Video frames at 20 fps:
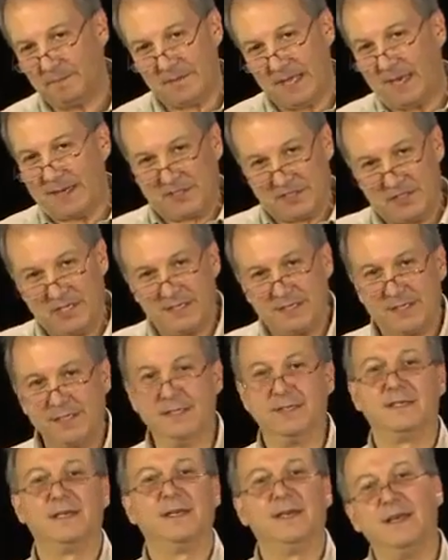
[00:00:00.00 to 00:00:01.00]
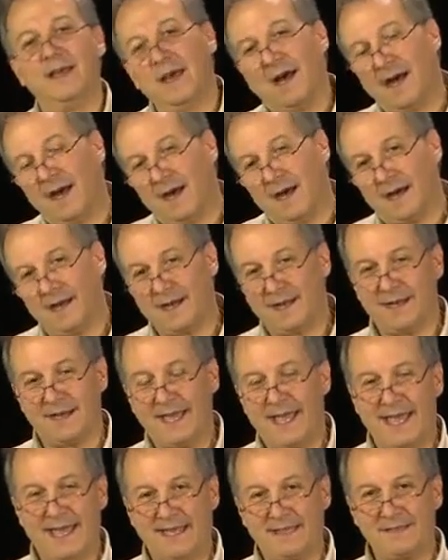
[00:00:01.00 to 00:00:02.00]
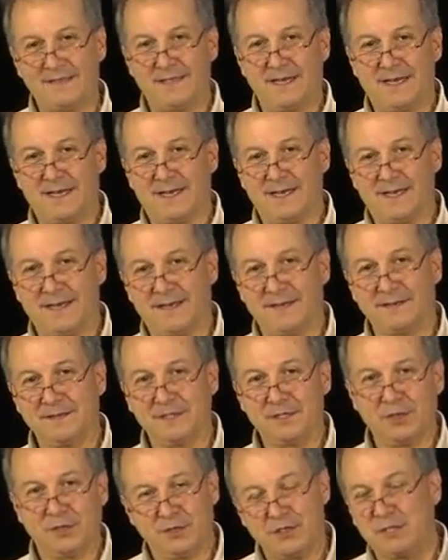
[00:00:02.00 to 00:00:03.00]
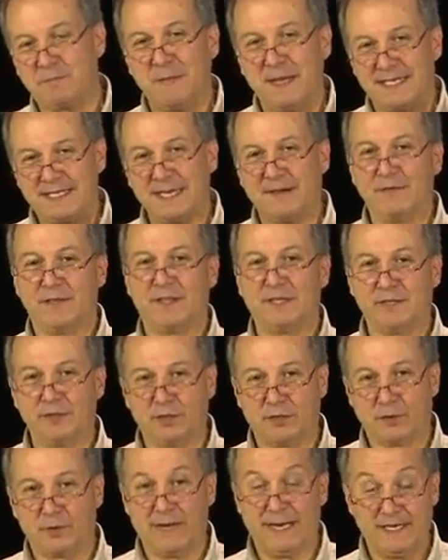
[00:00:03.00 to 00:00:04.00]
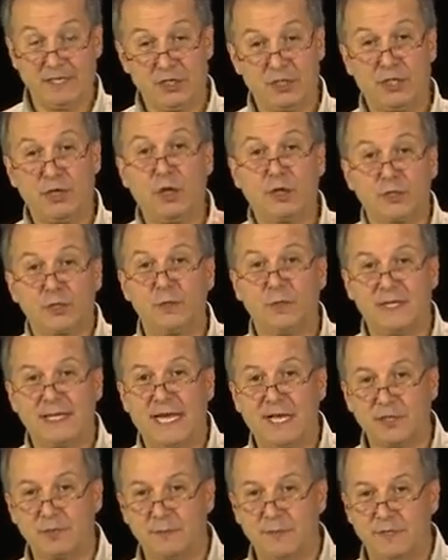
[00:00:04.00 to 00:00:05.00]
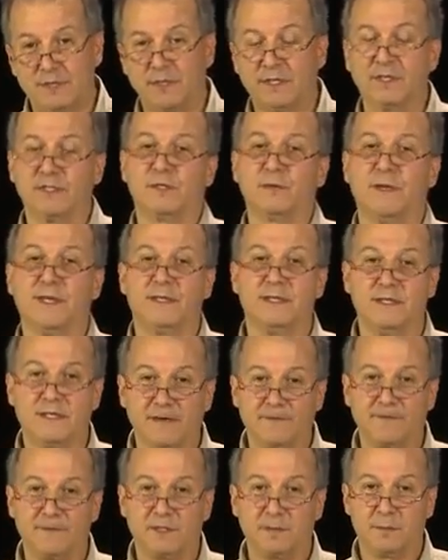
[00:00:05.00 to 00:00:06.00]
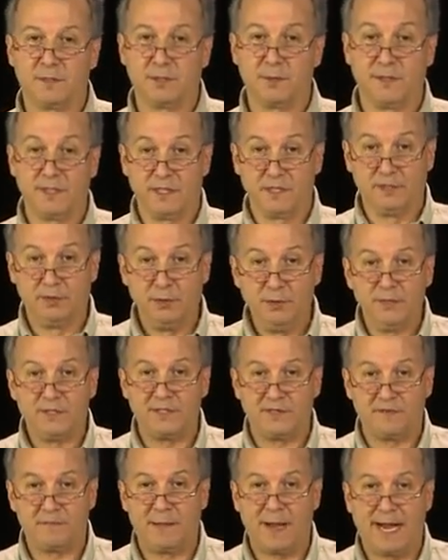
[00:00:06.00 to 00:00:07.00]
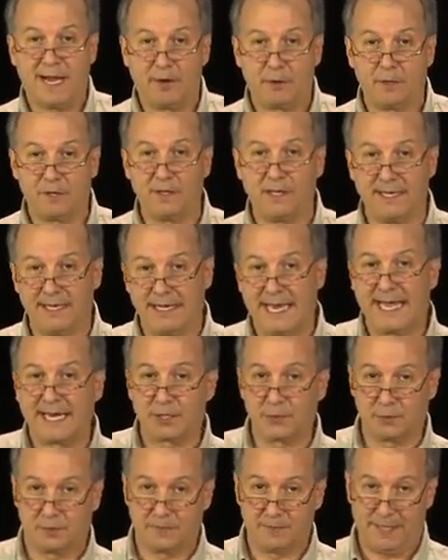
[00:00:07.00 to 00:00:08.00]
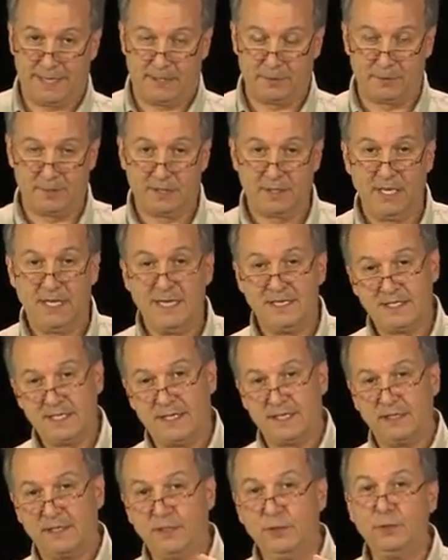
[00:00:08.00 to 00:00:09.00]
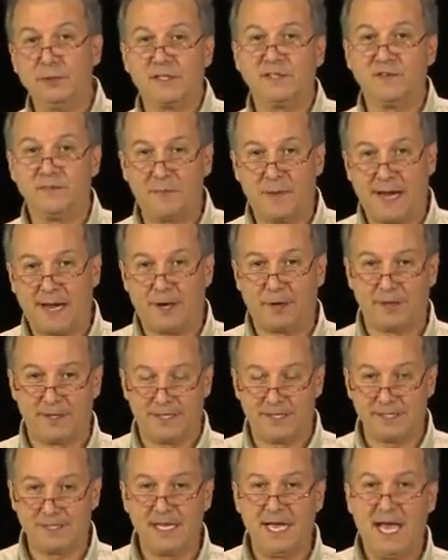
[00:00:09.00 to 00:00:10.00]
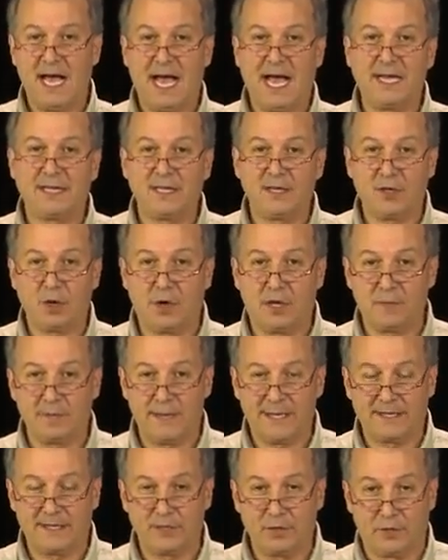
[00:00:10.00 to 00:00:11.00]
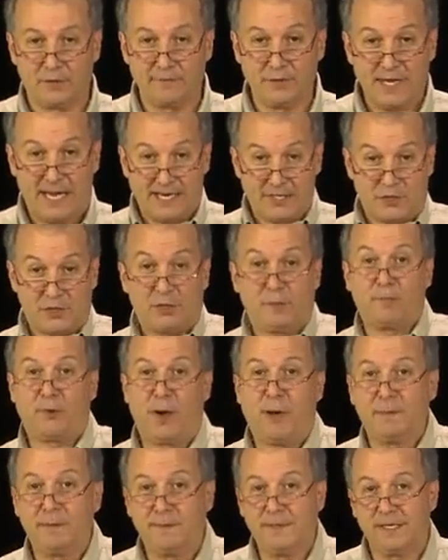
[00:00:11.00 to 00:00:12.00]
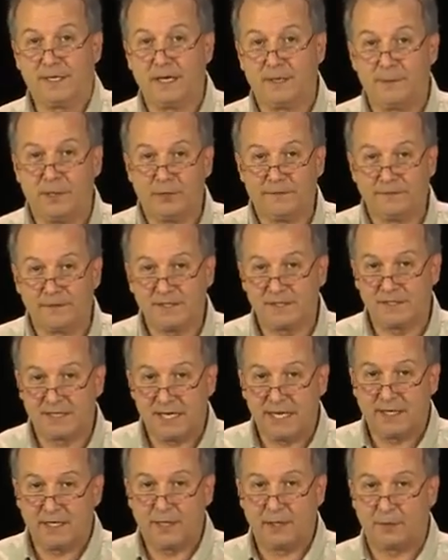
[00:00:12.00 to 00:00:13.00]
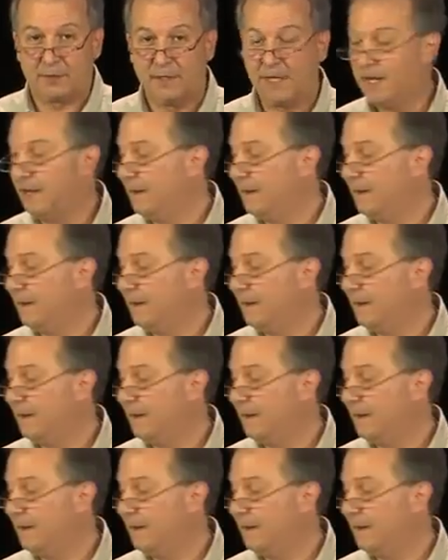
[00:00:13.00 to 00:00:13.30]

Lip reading: non-existent, and just makes everything look great. She also allows me to illustrate the difference between the illusion of power and actual power. See, the illusion of power is I can call Megan over, and she'll probably come over and say hello.